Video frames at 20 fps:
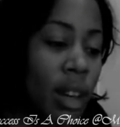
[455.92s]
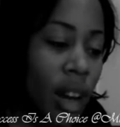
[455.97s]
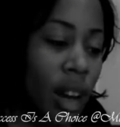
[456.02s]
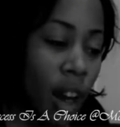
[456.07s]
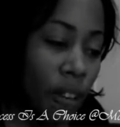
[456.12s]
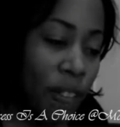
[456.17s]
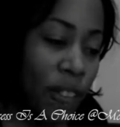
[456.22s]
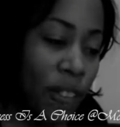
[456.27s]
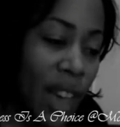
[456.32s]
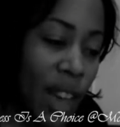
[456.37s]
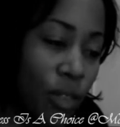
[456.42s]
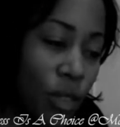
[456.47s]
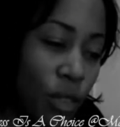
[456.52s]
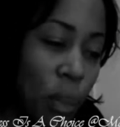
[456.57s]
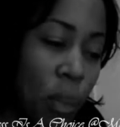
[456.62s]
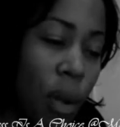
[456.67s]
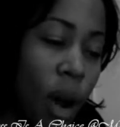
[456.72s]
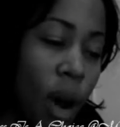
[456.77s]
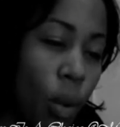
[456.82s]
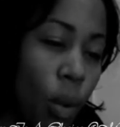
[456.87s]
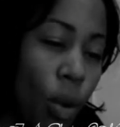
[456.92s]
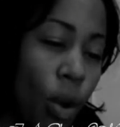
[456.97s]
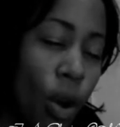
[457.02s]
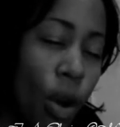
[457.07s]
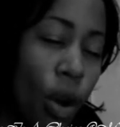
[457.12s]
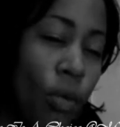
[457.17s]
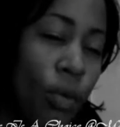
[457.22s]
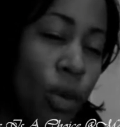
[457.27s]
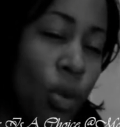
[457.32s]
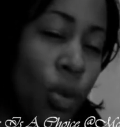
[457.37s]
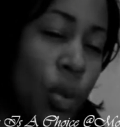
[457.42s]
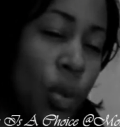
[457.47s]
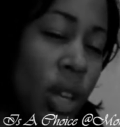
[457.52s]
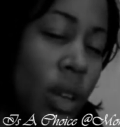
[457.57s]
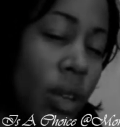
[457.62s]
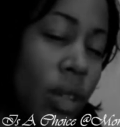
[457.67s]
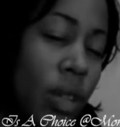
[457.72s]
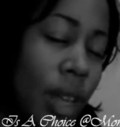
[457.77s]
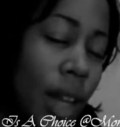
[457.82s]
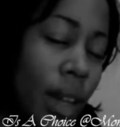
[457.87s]
coffee have a power of
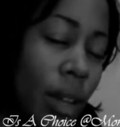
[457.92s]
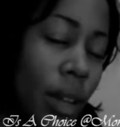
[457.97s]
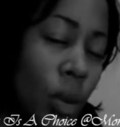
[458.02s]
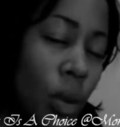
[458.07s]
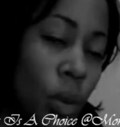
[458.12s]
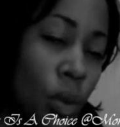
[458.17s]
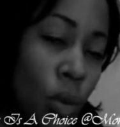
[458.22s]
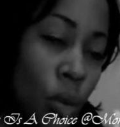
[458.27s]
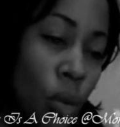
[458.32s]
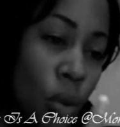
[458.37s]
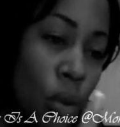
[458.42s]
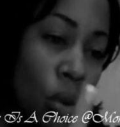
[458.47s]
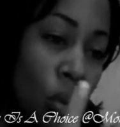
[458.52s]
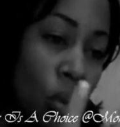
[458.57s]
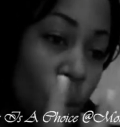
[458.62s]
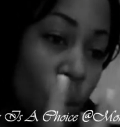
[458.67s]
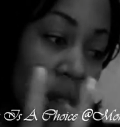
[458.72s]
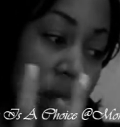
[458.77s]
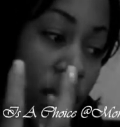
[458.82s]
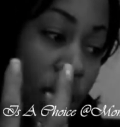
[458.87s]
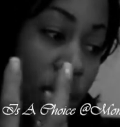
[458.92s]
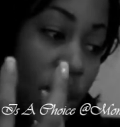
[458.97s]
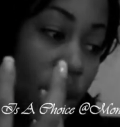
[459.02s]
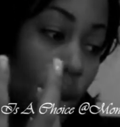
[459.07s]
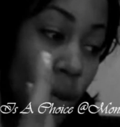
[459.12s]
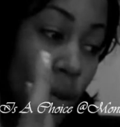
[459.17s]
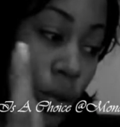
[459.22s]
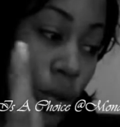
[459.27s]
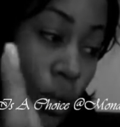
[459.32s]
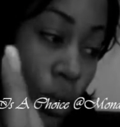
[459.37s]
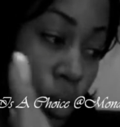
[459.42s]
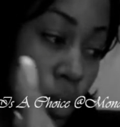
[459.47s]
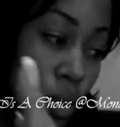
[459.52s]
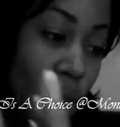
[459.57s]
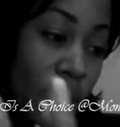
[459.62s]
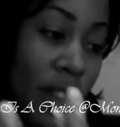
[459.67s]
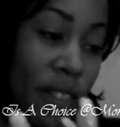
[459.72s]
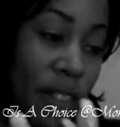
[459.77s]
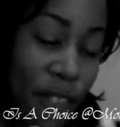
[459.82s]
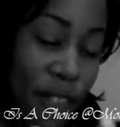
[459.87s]
reuni
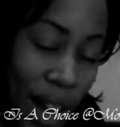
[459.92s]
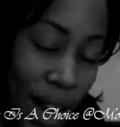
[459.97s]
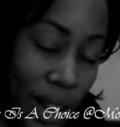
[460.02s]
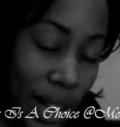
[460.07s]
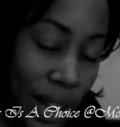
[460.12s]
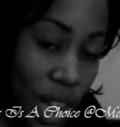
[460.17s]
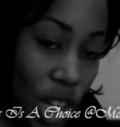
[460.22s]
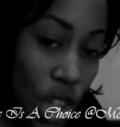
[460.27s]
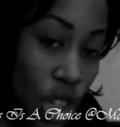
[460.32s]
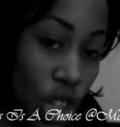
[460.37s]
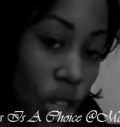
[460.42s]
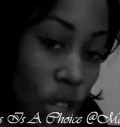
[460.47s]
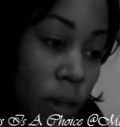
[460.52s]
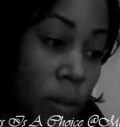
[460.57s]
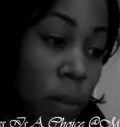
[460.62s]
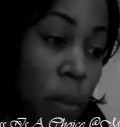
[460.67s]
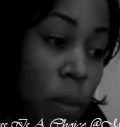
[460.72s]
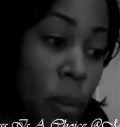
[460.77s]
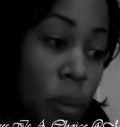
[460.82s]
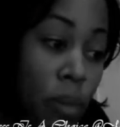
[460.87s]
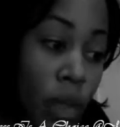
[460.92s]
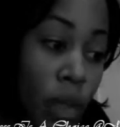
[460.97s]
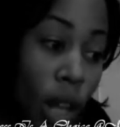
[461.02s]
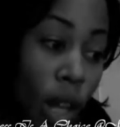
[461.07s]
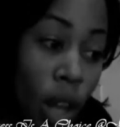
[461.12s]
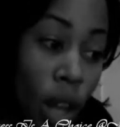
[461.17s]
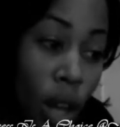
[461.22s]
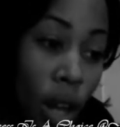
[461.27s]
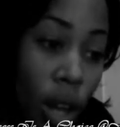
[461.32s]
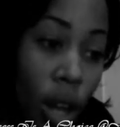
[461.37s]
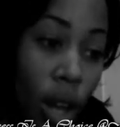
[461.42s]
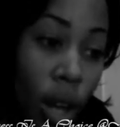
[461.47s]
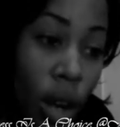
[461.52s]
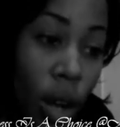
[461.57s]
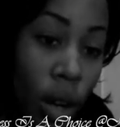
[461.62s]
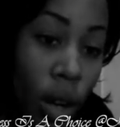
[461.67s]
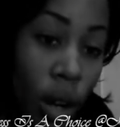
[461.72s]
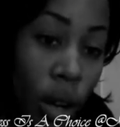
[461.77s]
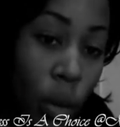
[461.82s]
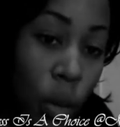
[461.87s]
reunification
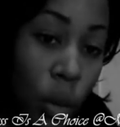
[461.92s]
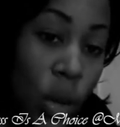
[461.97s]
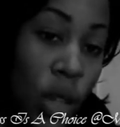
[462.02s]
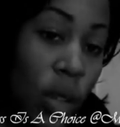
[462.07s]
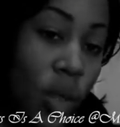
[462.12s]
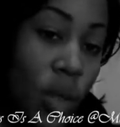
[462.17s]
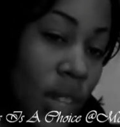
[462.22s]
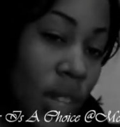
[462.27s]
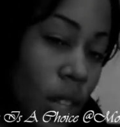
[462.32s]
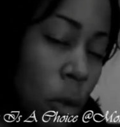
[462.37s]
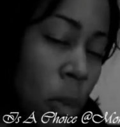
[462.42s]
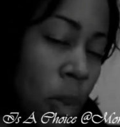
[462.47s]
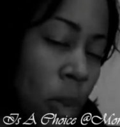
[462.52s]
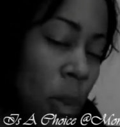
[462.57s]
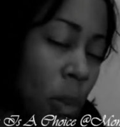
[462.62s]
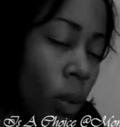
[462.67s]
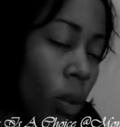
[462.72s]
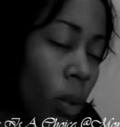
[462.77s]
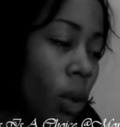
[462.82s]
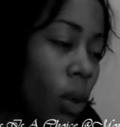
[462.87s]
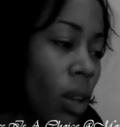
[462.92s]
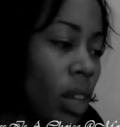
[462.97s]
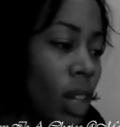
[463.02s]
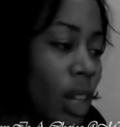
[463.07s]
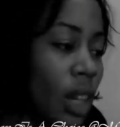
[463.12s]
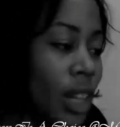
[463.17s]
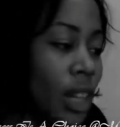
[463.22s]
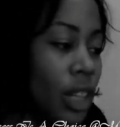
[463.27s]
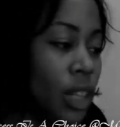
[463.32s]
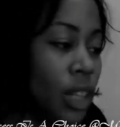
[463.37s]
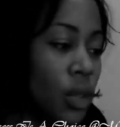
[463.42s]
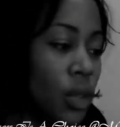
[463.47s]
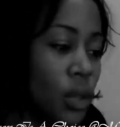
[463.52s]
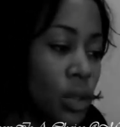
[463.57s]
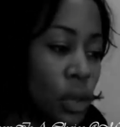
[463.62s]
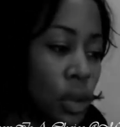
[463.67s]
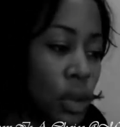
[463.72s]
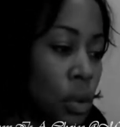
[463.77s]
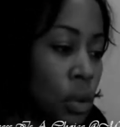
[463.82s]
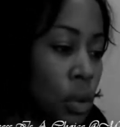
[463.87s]
uh, uh, real need people. You
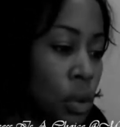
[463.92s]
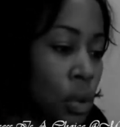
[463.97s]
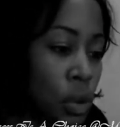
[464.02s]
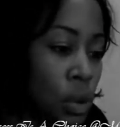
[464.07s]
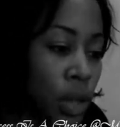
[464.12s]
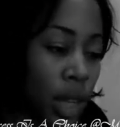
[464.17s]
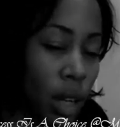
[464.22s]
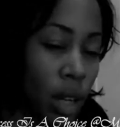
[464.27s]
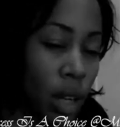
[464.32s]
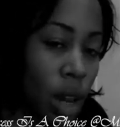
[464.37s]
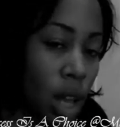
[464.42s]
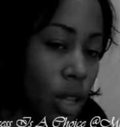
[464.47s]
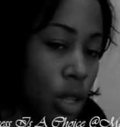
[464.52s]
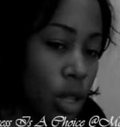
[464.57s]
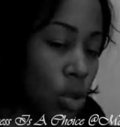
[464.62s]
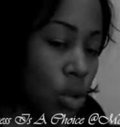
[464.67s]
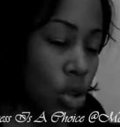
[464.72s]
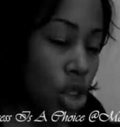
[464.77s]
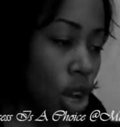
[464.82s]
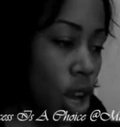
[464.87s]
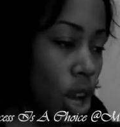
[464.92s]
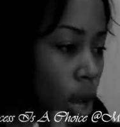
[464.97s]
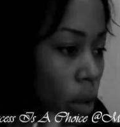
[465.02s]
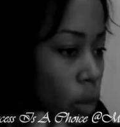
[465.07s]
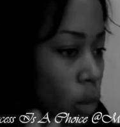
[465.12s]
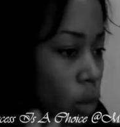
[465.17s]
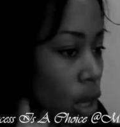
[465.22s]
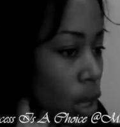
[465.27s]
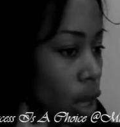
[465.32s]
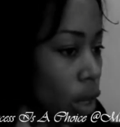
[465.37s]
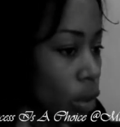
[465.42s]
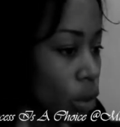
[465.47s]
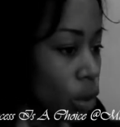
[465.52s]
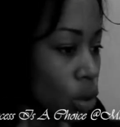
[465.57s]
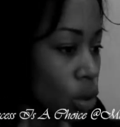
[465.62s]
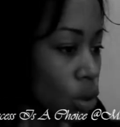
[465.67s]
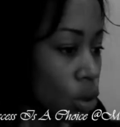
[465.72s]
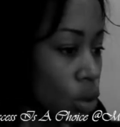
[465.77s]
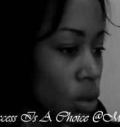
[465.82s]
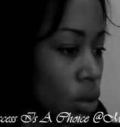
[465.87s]
you you can lost your job. You call
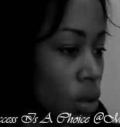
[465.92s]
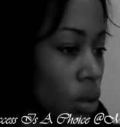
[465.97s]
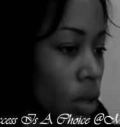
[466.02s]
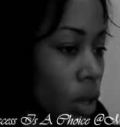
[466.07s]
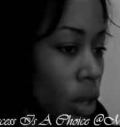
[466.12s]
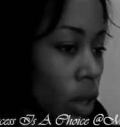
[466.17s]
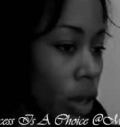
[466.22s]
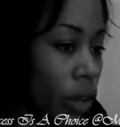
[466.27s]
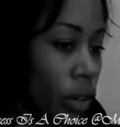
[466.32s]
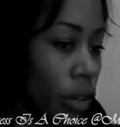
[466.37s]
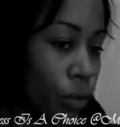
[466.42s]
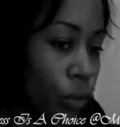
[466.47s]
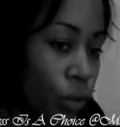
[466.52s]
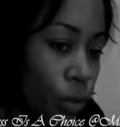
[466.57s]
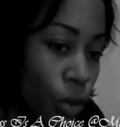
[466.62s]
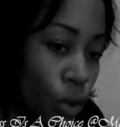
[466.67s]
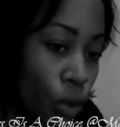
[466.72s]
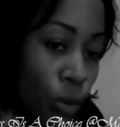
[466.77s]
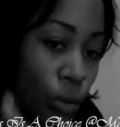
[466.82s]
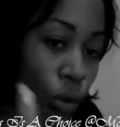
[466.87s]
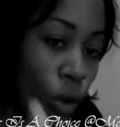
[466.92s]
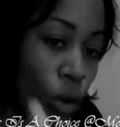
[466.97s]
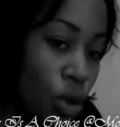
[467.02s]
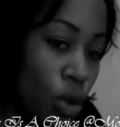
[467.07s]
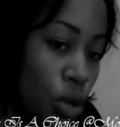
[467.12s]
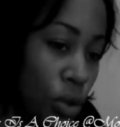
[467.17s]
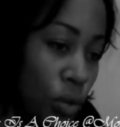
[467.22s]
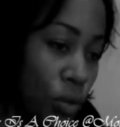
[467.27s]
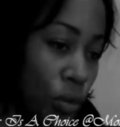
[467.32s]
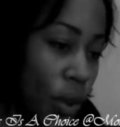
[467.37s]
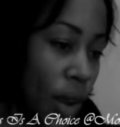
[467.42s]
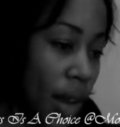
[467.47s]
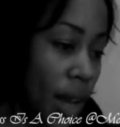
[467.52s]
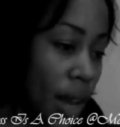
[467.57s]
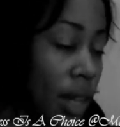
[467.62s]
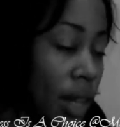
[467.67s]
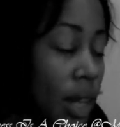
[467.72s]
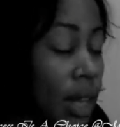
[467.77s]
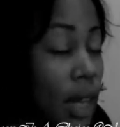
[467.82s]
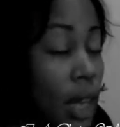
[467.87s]
your dude or your, your folks, your
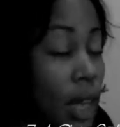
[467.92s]
friend.